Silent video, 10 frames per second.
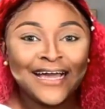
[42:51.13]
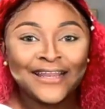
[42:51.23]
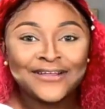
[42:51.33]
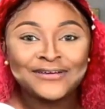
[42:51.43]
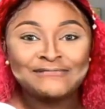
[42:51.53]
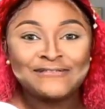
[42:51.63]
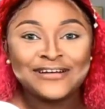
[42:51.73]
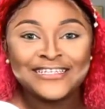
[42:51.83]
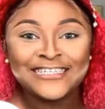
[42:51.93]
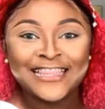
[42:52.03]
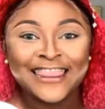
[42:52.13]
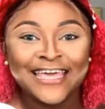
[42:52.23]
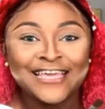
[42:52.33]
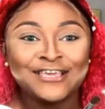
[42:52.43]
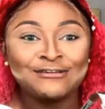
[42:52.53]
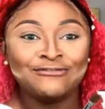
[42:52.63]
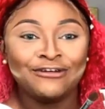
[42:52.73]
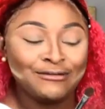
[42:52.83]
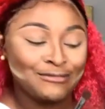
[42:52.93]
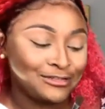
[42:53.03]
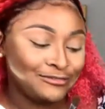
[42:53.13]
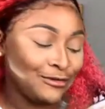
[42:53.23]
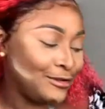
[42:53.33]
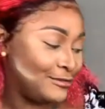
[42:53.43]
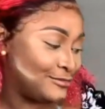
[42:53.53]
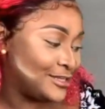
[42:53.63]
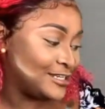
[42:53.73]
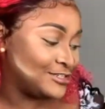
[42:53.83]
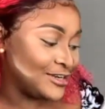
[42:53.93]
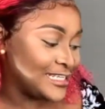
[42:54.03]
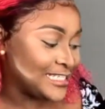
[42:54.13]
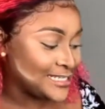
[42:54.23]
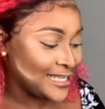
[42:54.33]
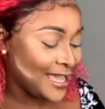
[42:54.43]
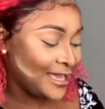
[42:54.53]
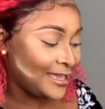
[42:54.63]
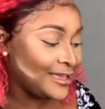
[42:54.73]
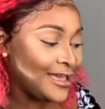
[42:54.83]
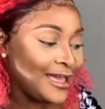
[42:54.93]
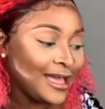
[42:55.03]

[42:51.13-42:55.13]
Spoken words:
I know you're watching. Thank you very much for all of you that joined today.